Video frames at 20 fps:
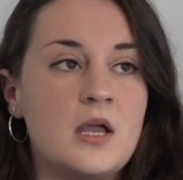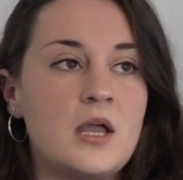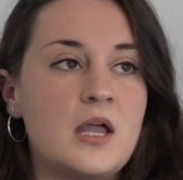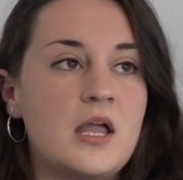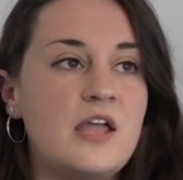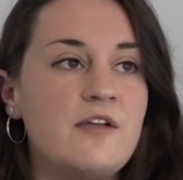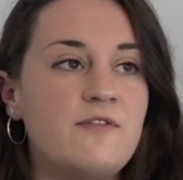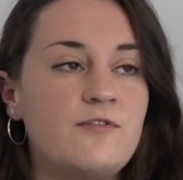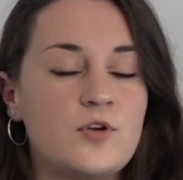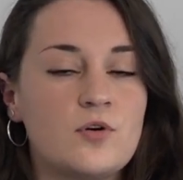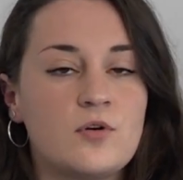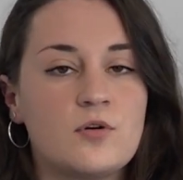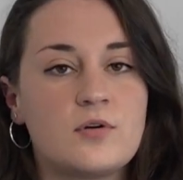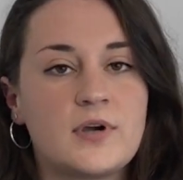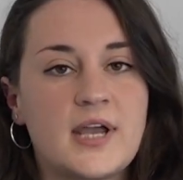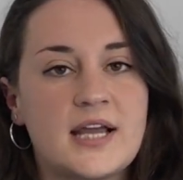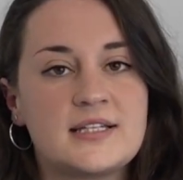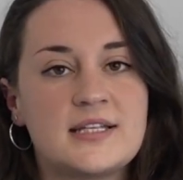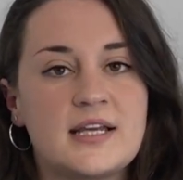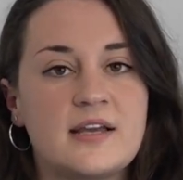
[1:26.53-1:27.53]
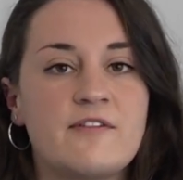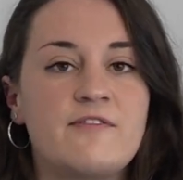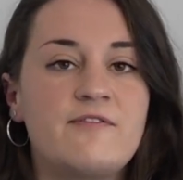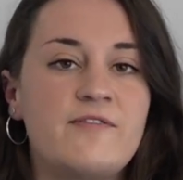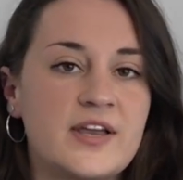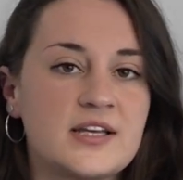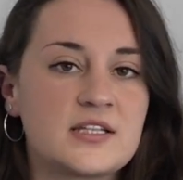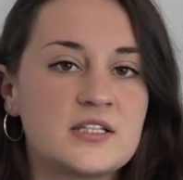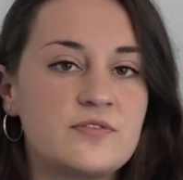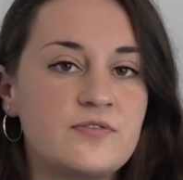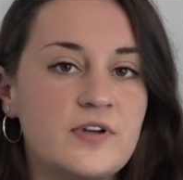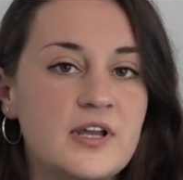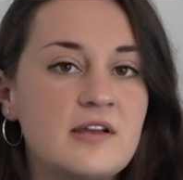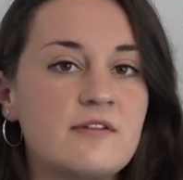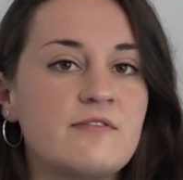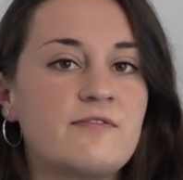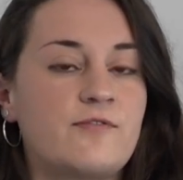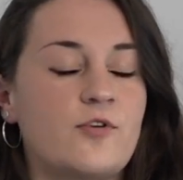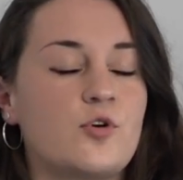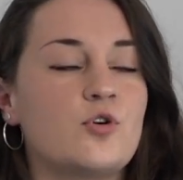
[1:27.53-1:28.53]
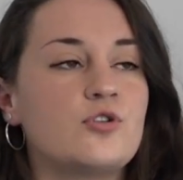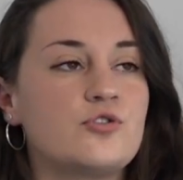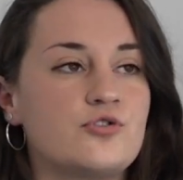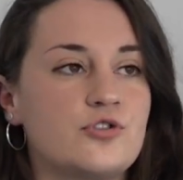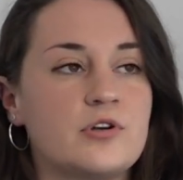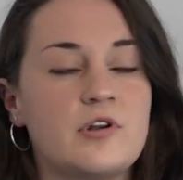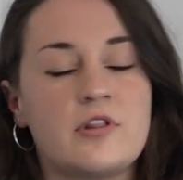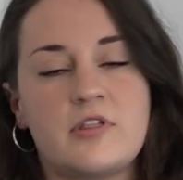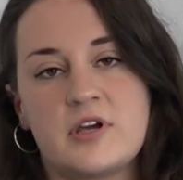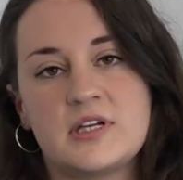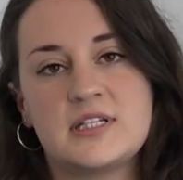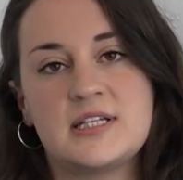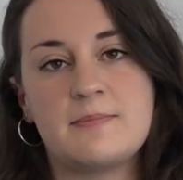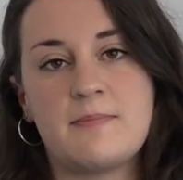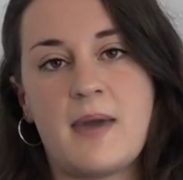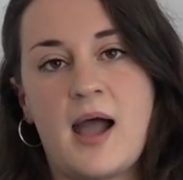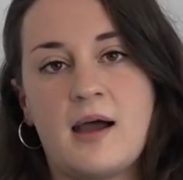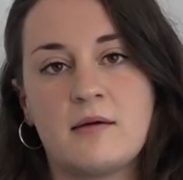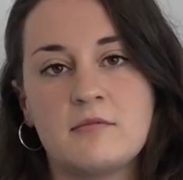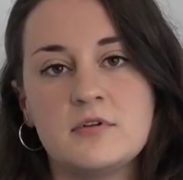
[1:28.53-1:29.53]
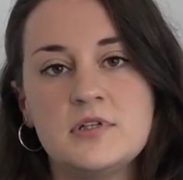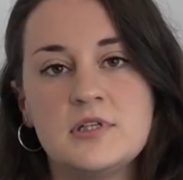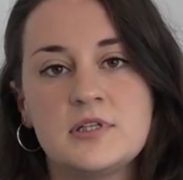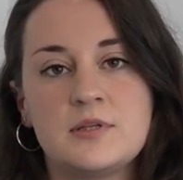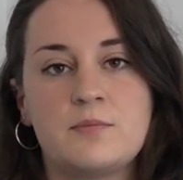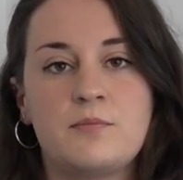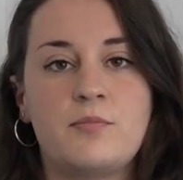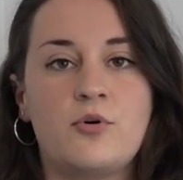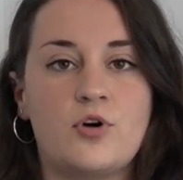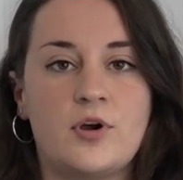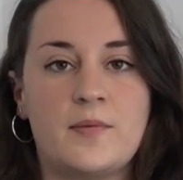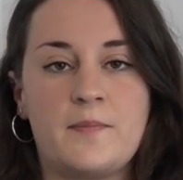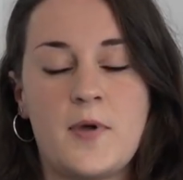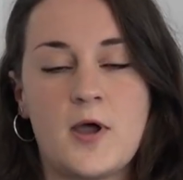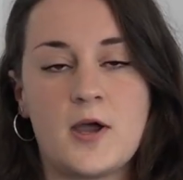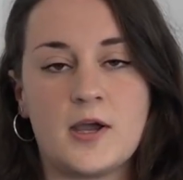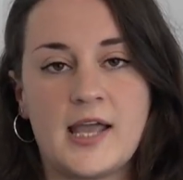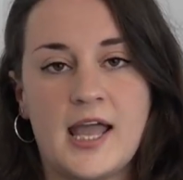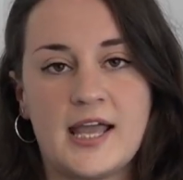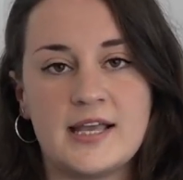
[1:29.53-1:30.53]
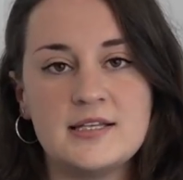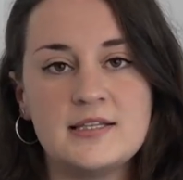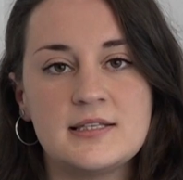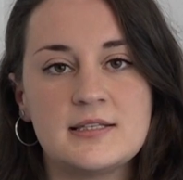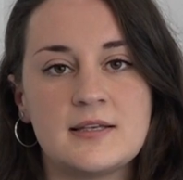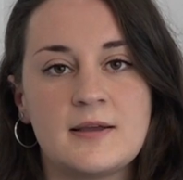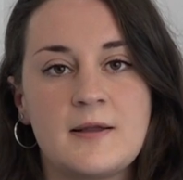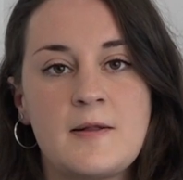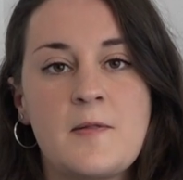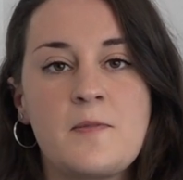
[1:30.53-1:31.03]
If you're getting a fixed fee of £413 per case,